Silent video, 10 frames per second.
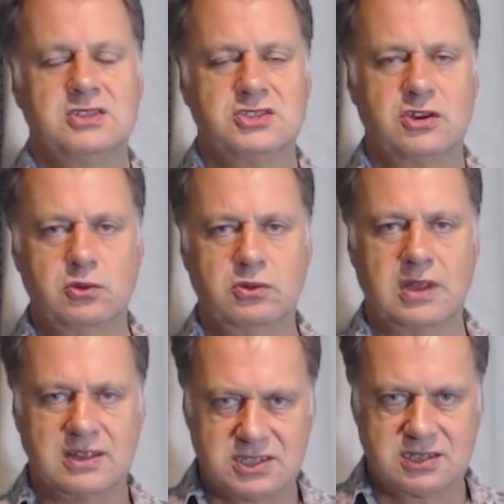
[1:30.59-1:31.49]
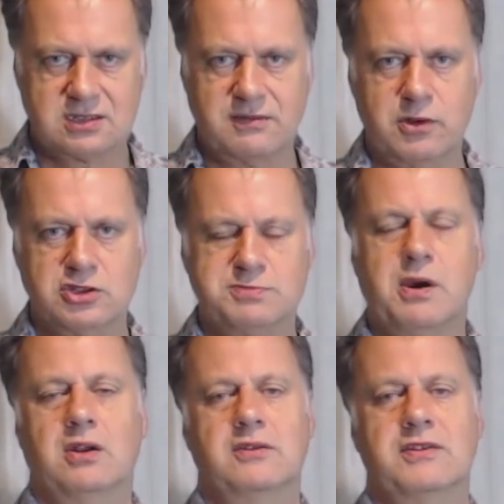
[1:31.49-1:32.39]
So that's the first
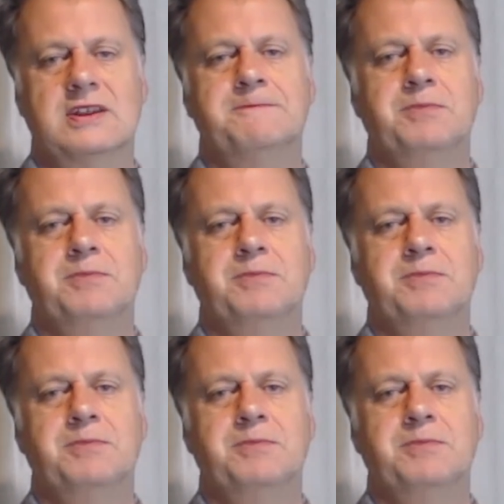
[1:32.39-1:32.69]
part of it.